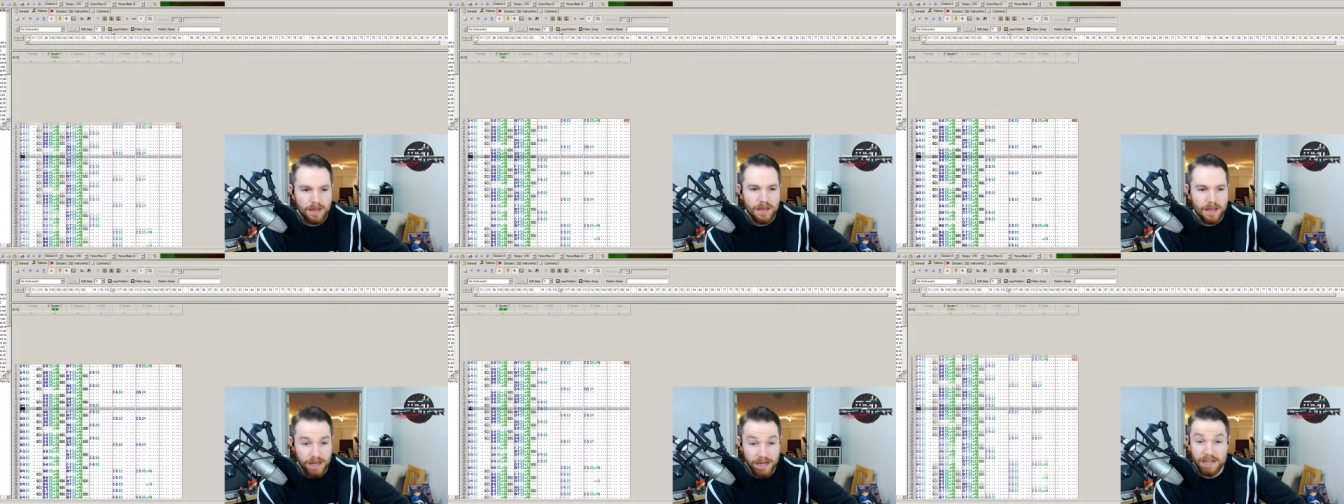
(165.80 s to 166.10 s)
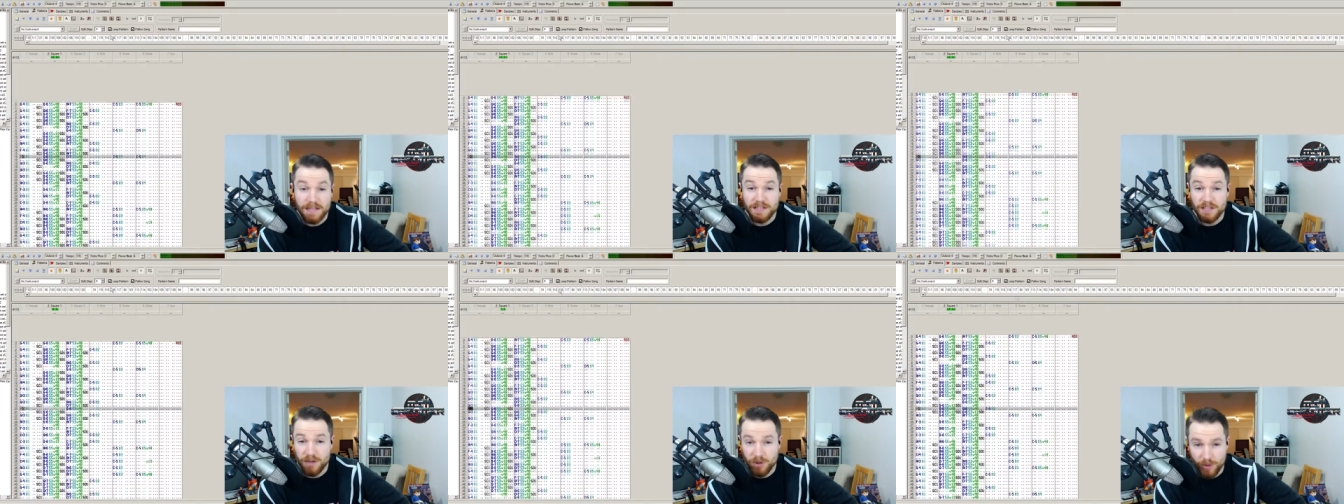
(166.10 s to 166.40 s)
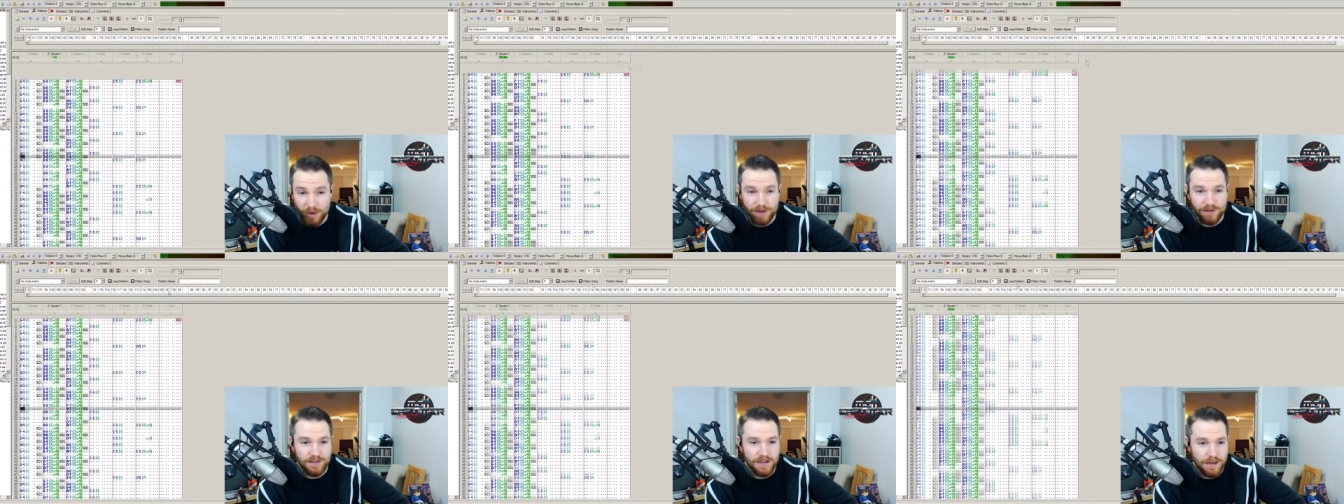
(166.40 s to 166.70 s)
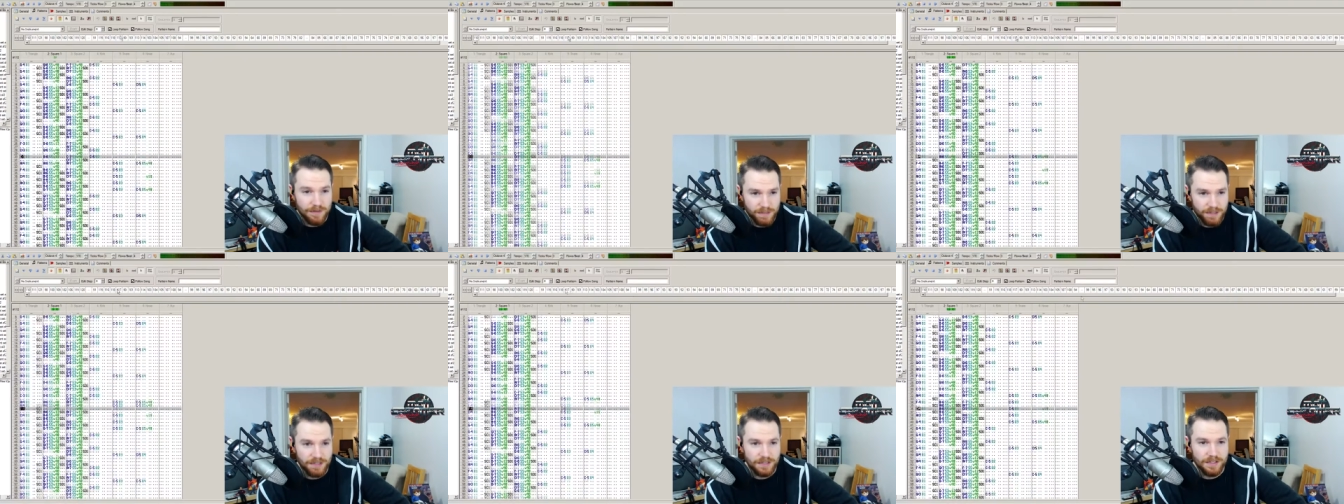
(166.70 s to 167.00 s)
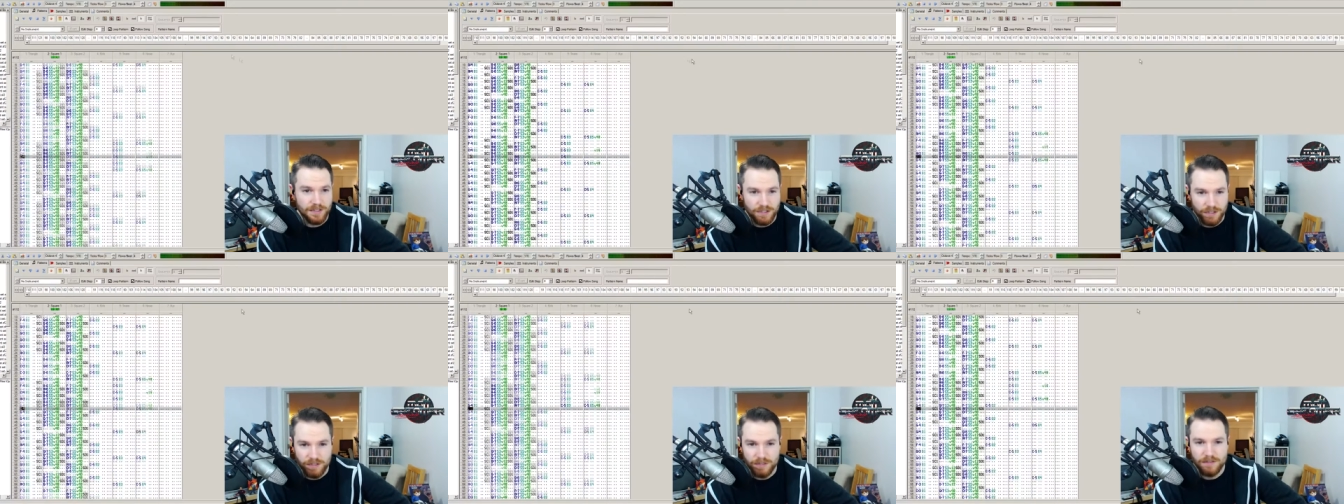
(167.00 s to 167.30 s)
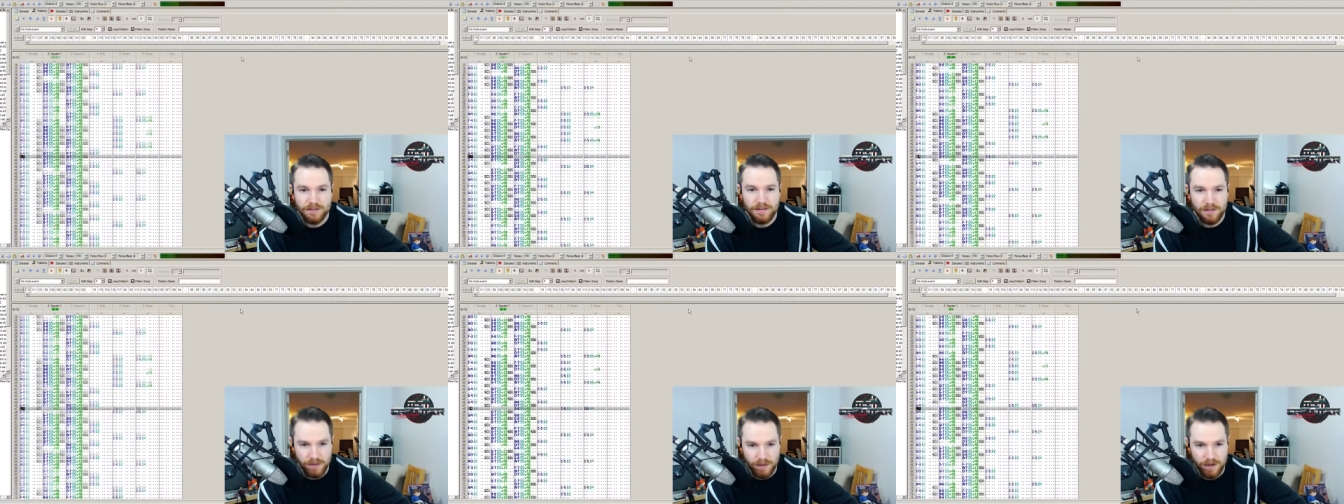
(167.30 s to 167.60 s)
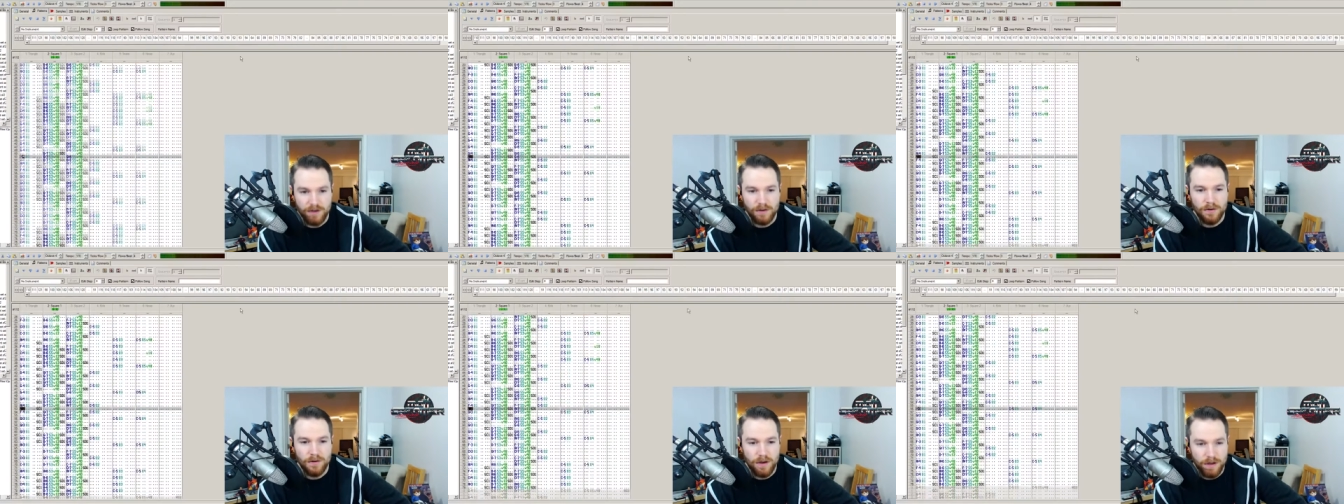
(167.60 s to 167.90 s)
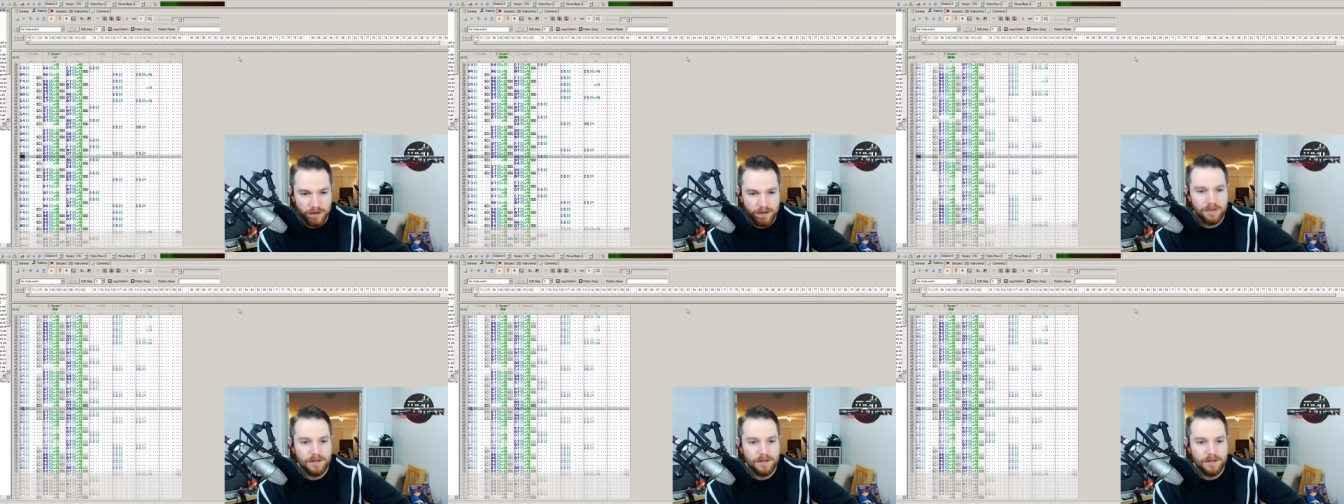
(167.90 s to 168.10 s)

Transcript: It is in a weird time signature, though. Uh,